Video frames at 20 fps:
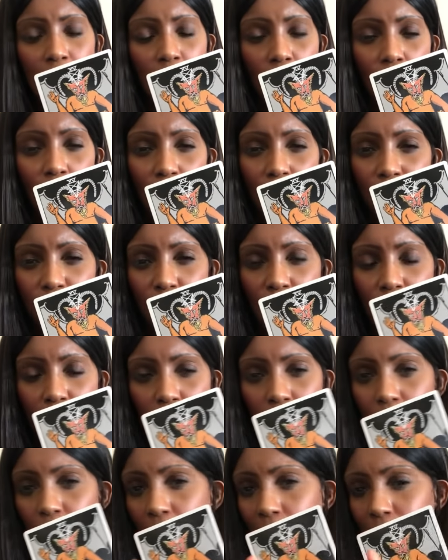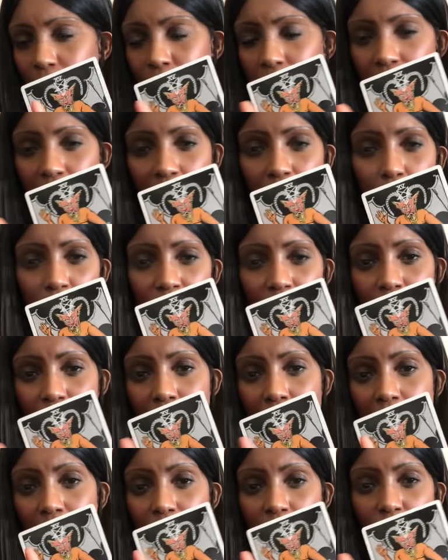kind of just uh, sticking with the
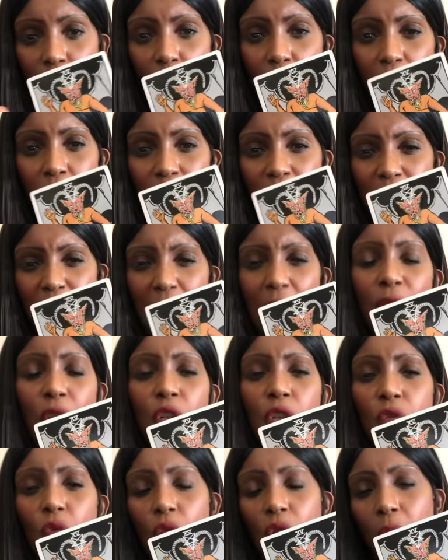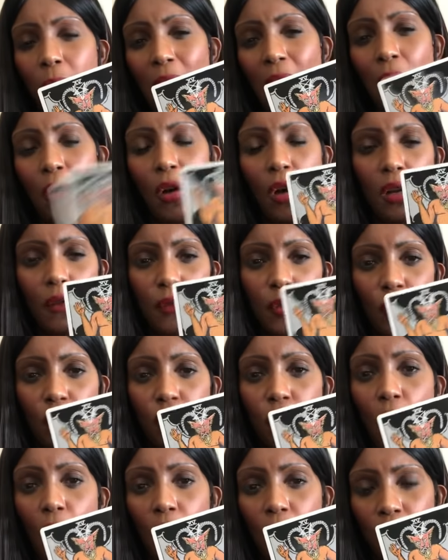status quo. And the Devil is all about kind of the
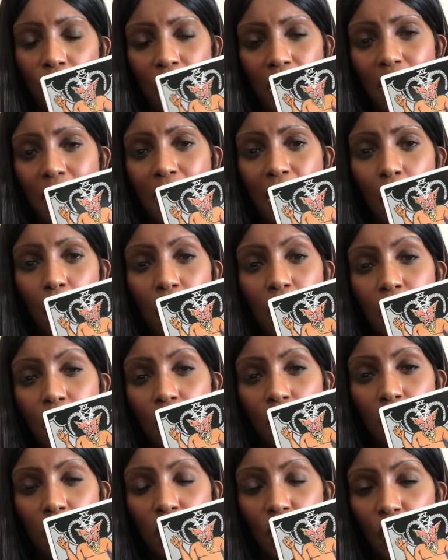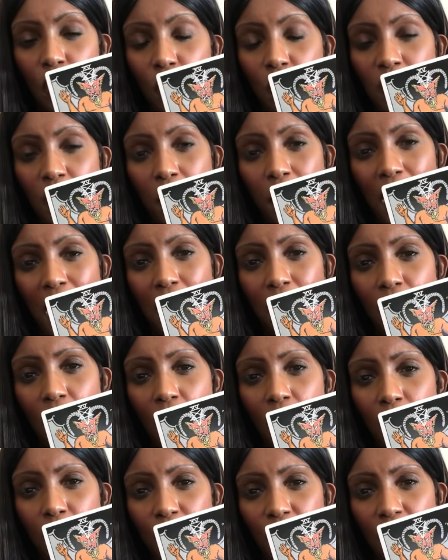wrong things that we do. It's not always a bad
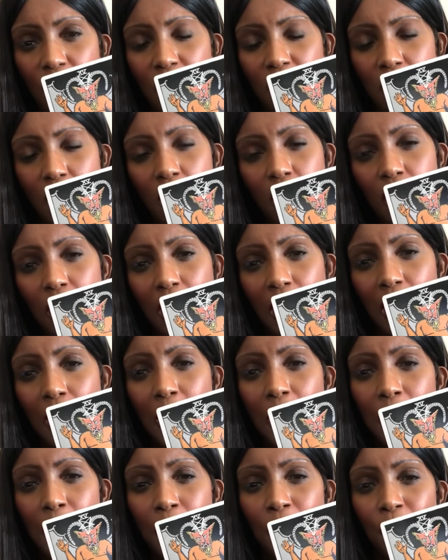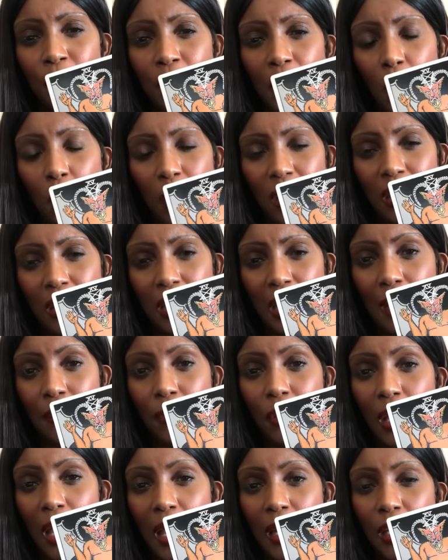card, but there's certainly with the
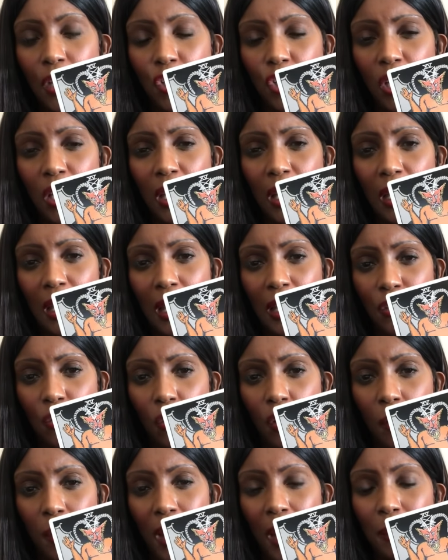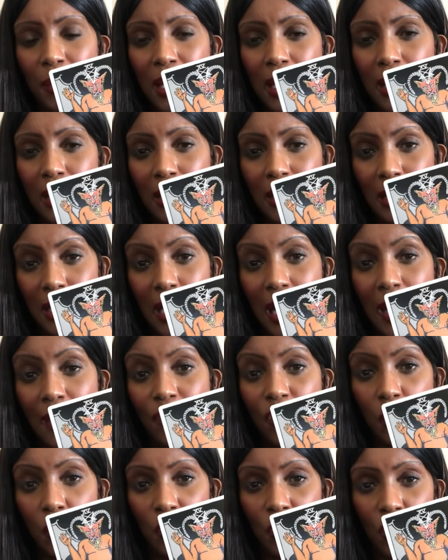devil energy, it's all about being
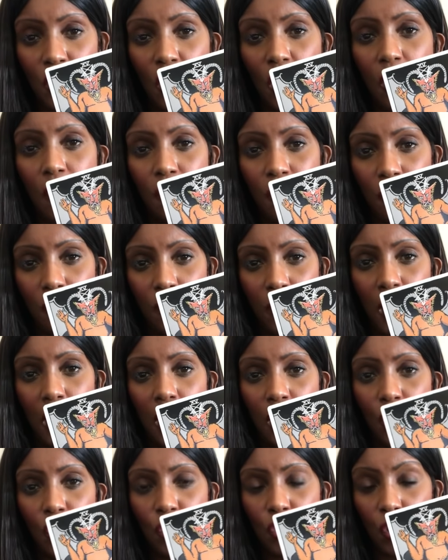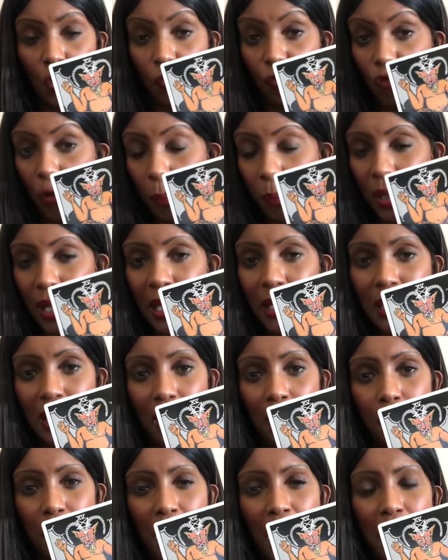enslaved to a certain thing,
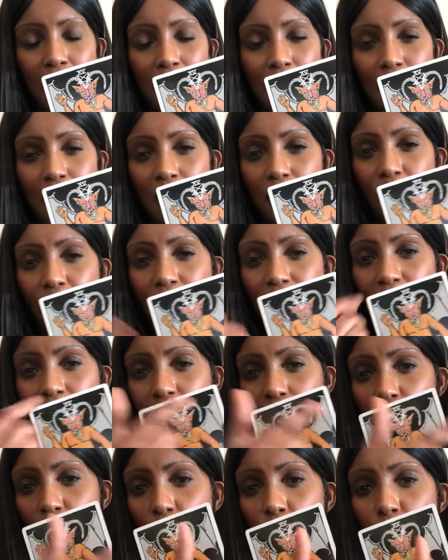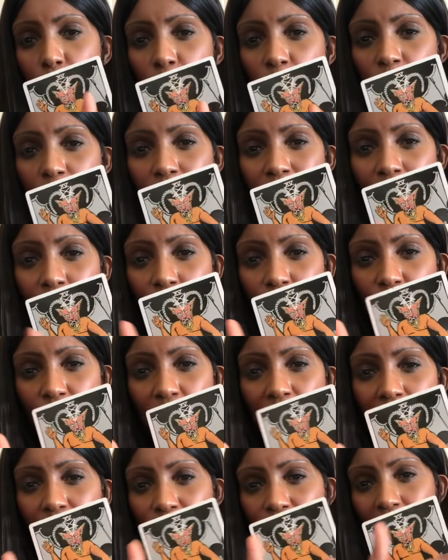repeating patterns, very slow movement to
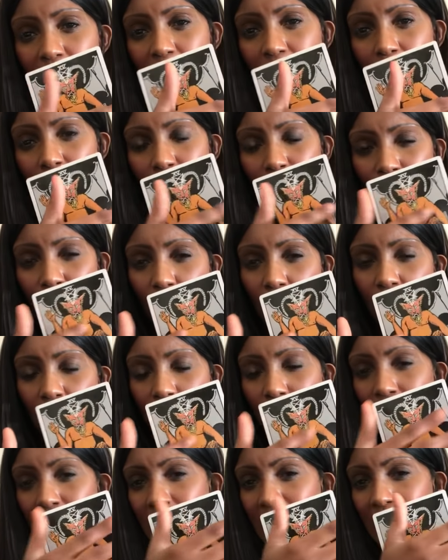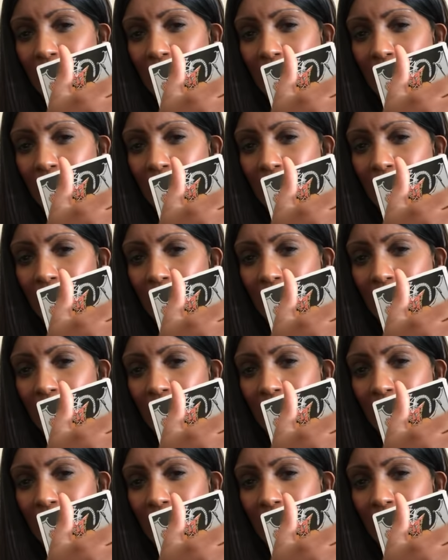change these kind of